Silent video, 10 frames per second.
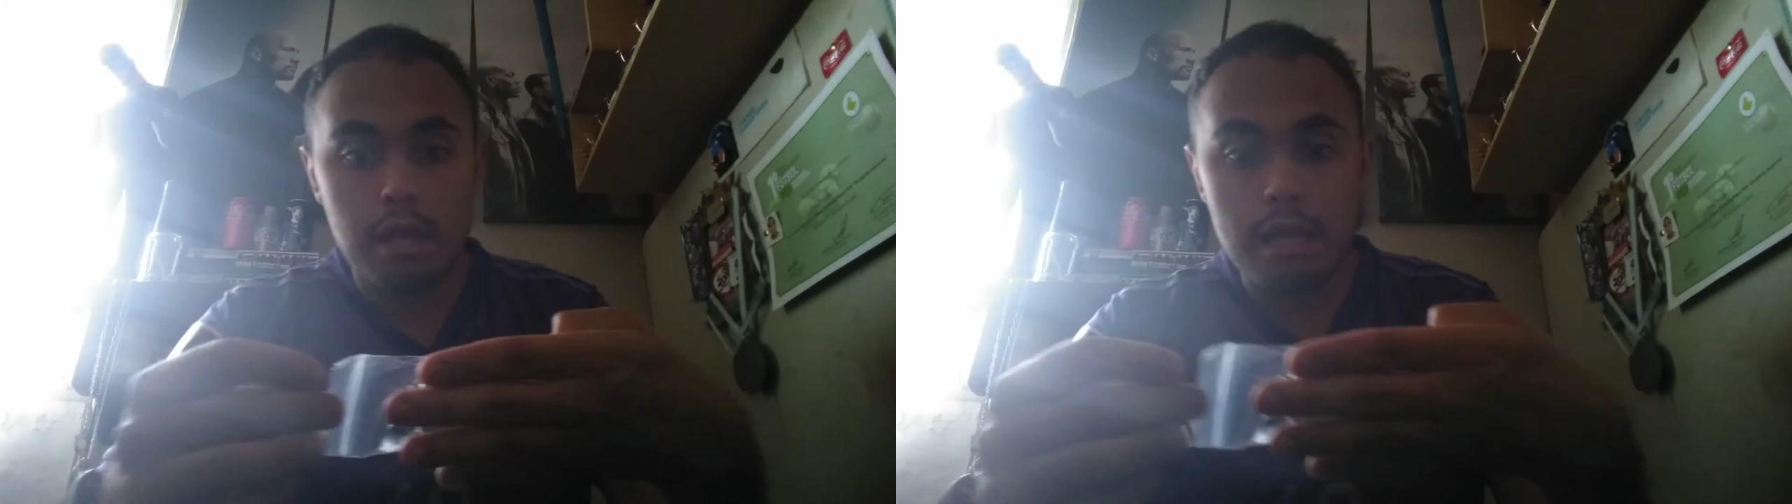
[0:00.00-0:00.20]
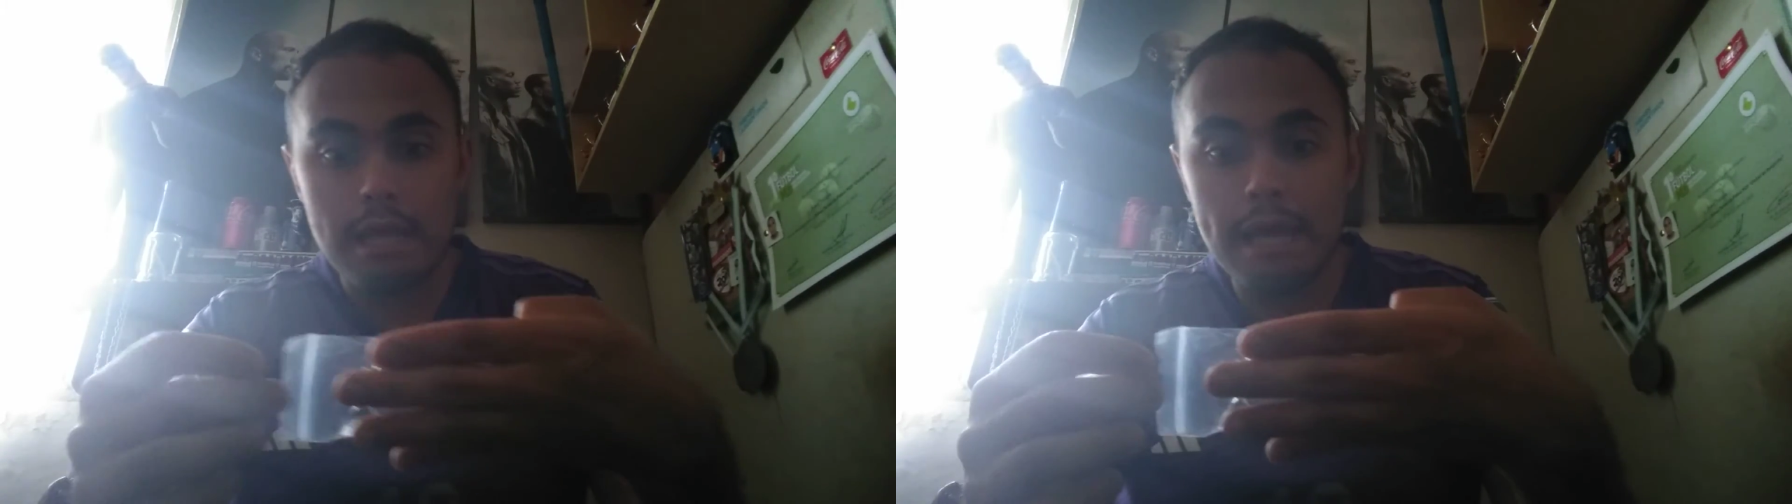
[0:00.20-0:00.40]

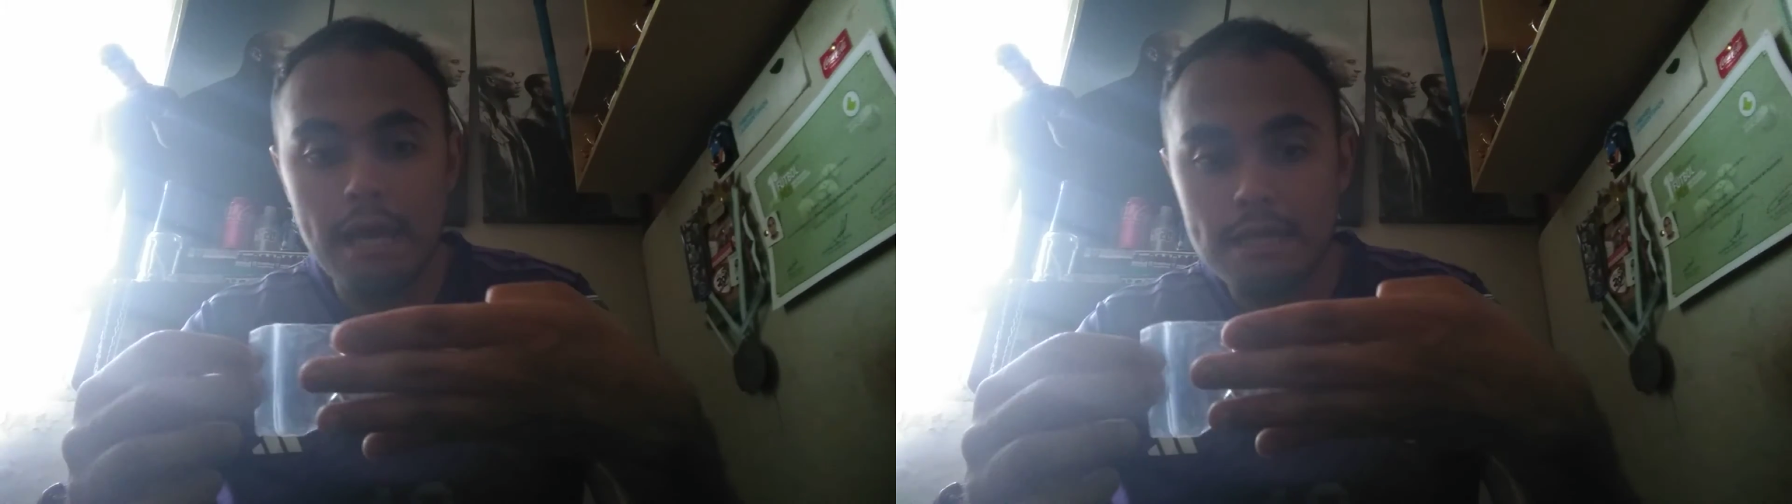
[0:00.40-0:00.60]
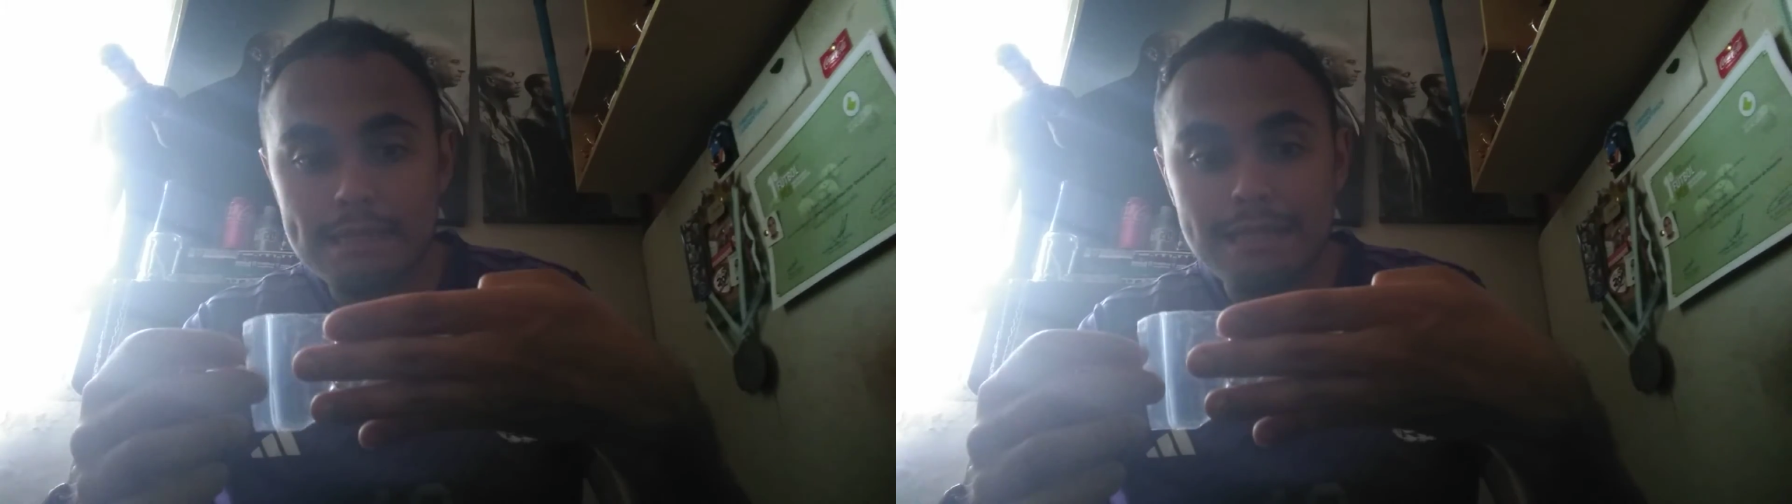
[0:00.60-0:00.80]
Y
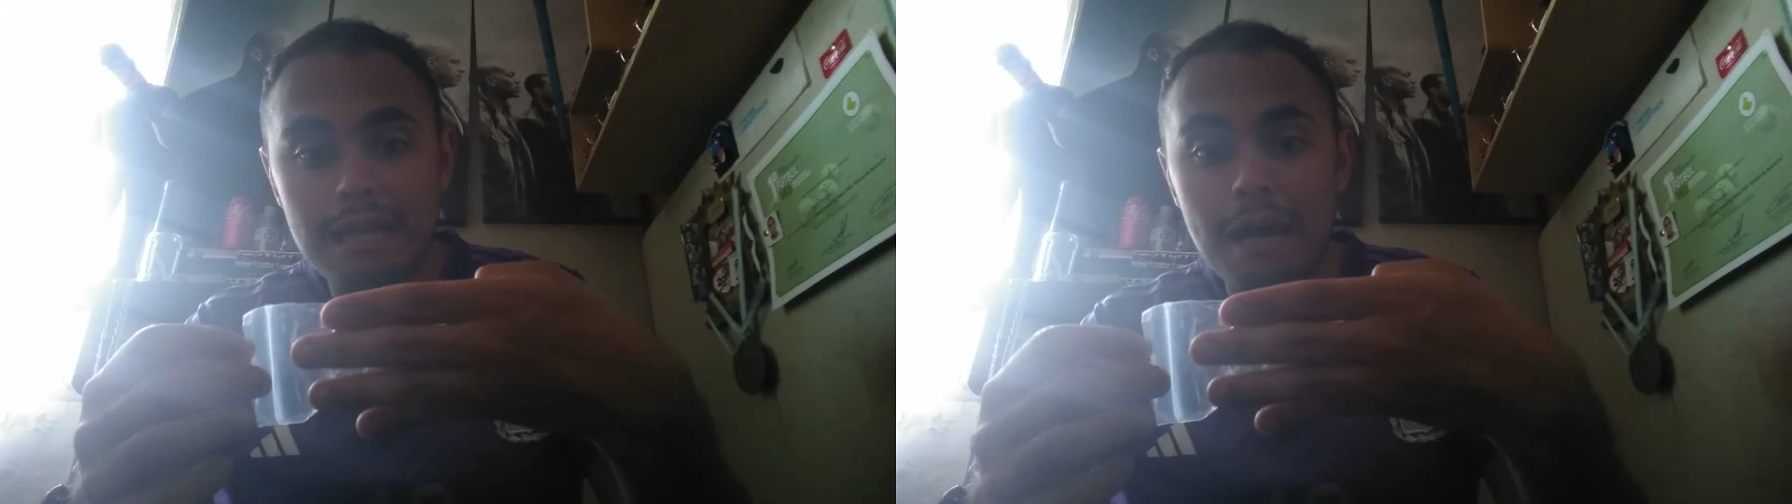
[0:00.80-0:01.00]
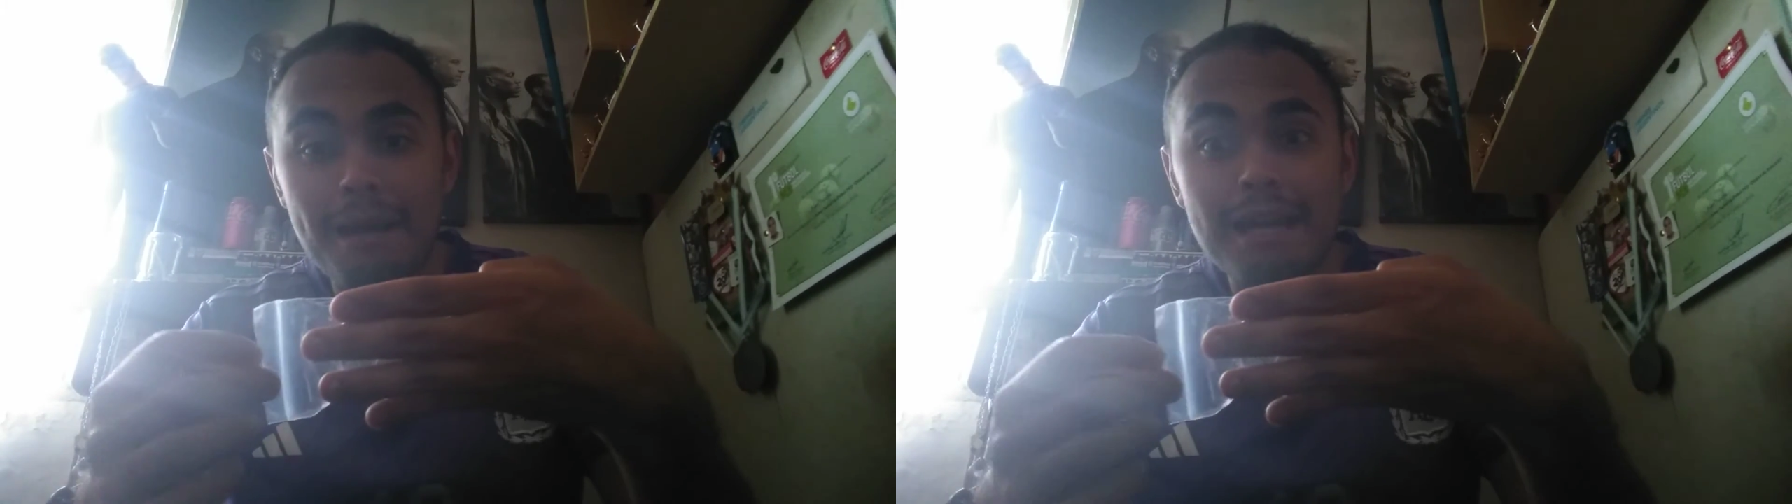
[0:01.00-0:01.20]
es
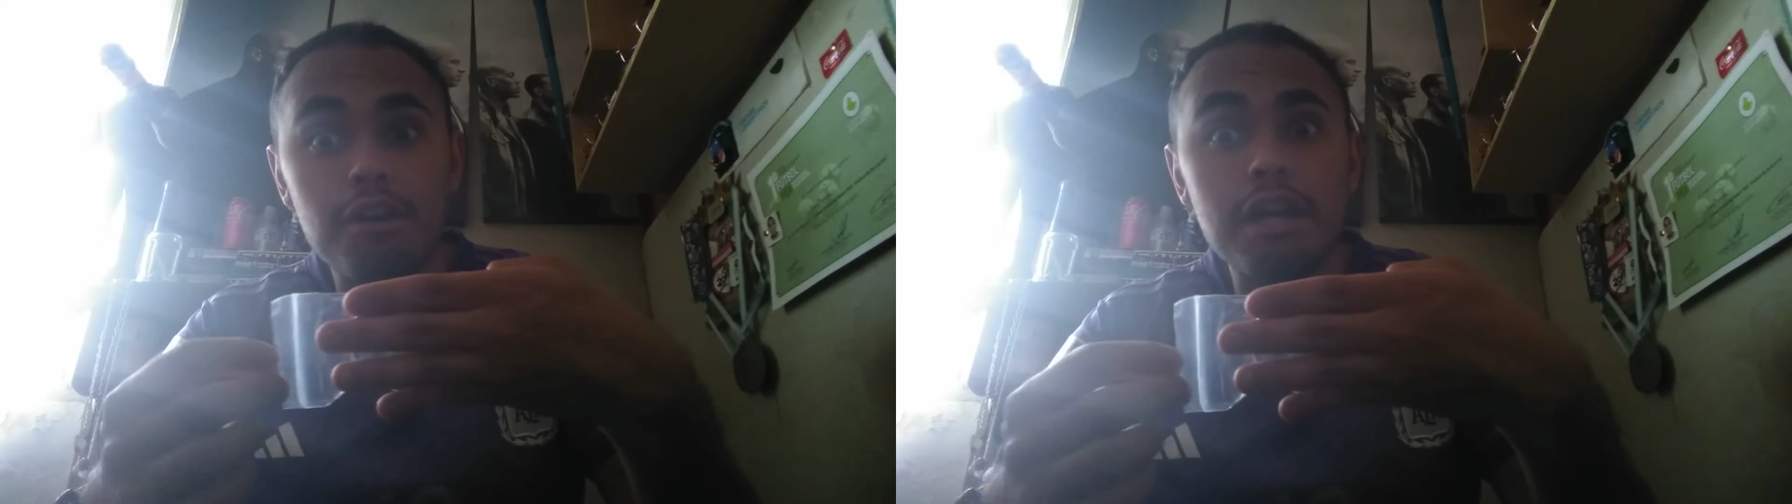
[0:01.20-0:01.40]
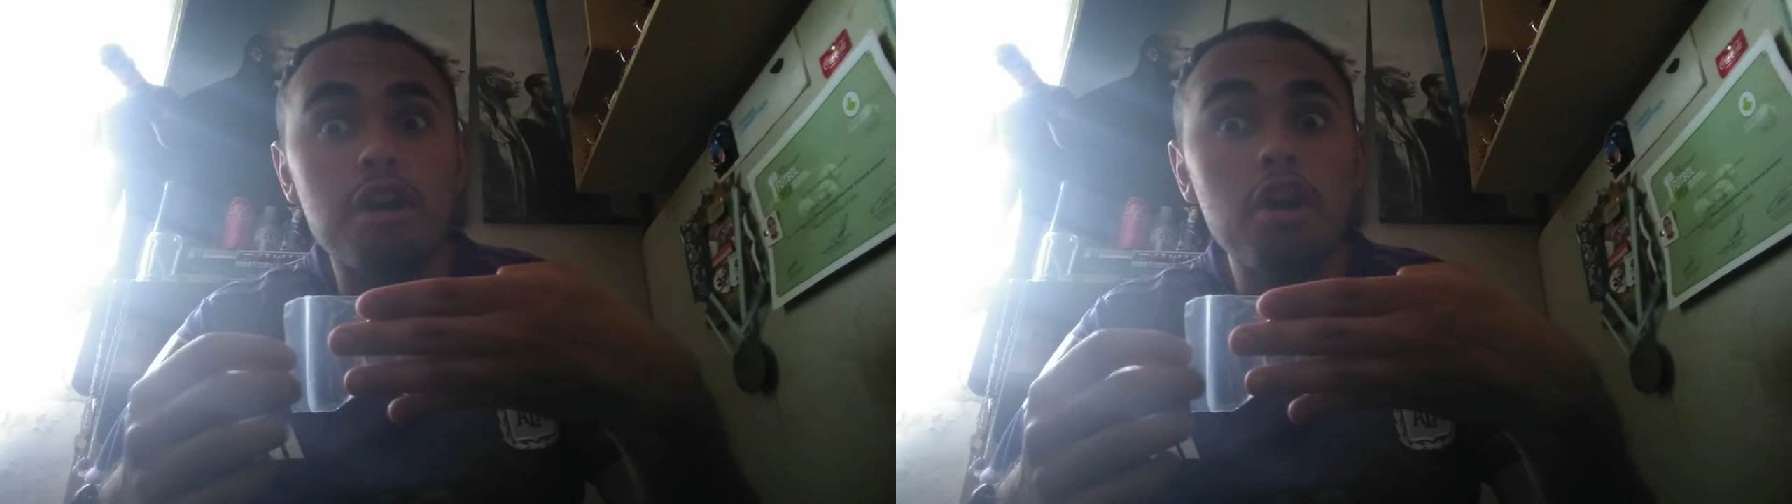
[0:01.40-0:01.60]
nada más
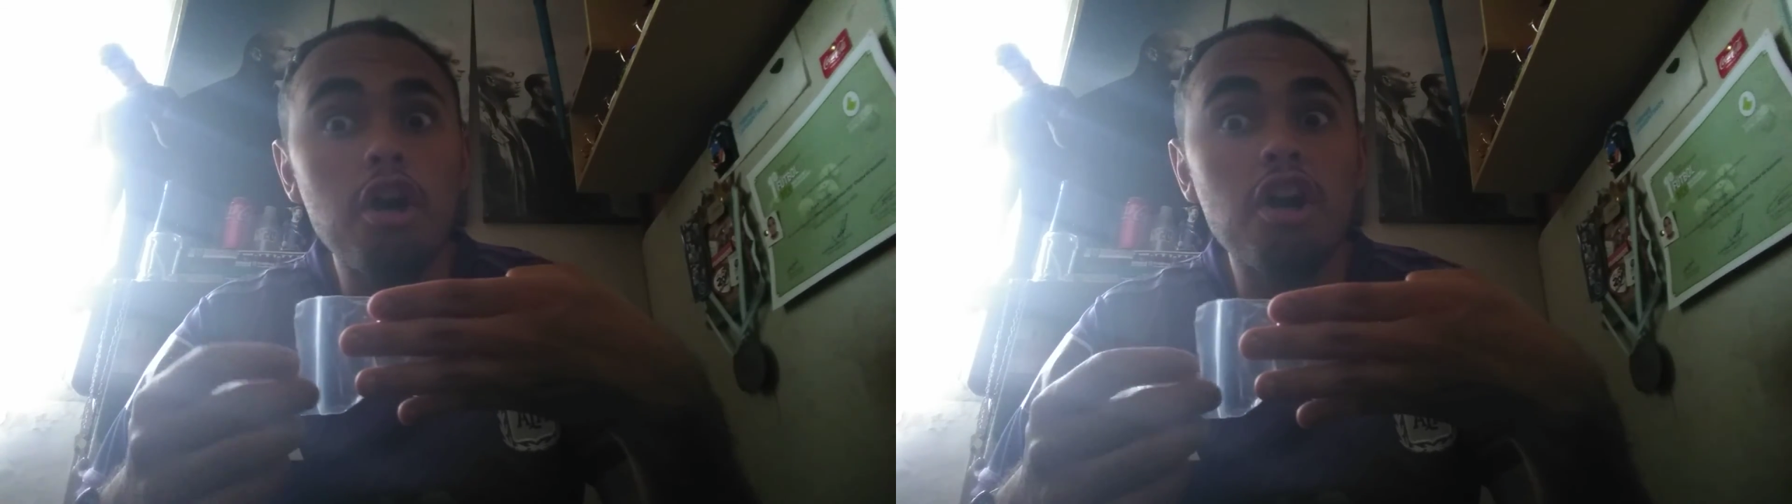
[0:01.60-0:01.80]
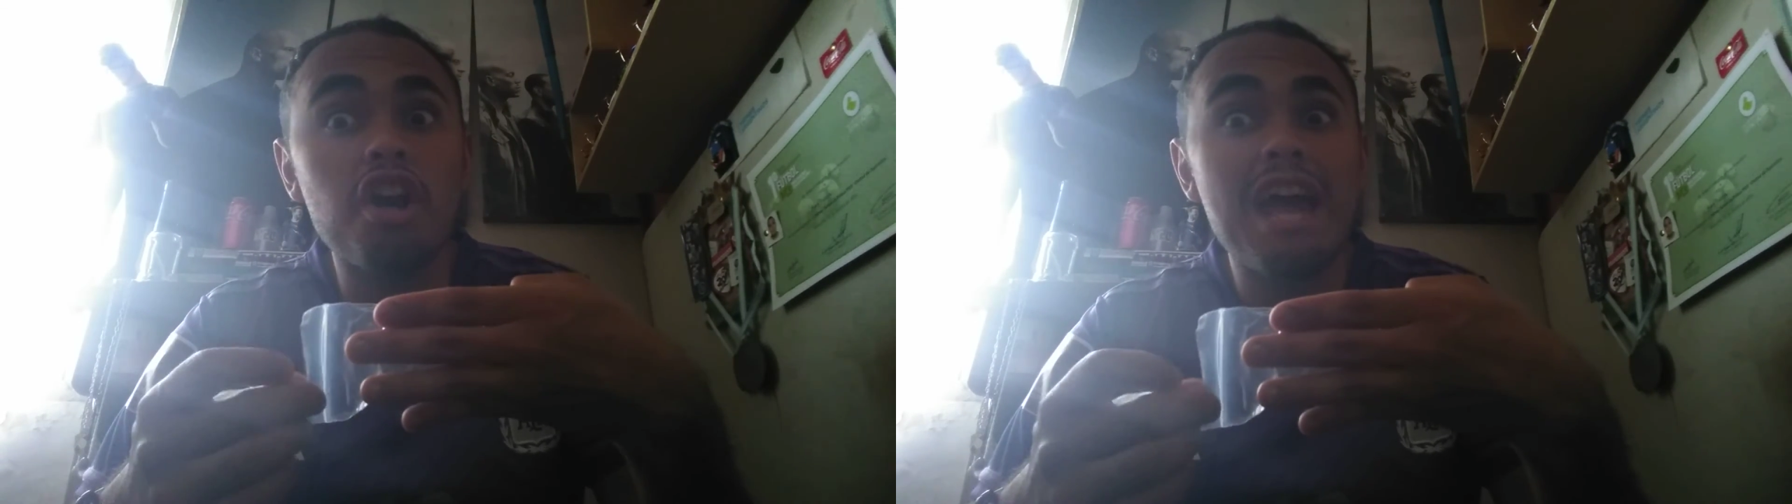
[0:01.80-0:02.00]
con el
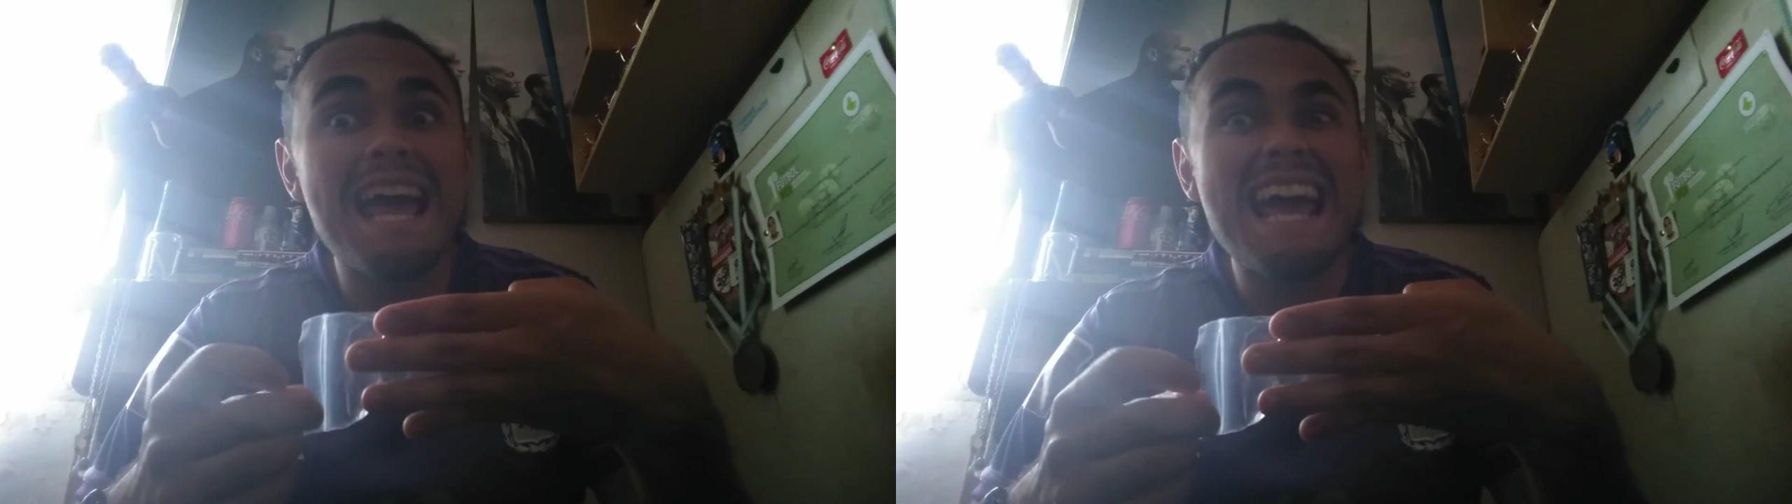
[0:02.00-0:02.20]
color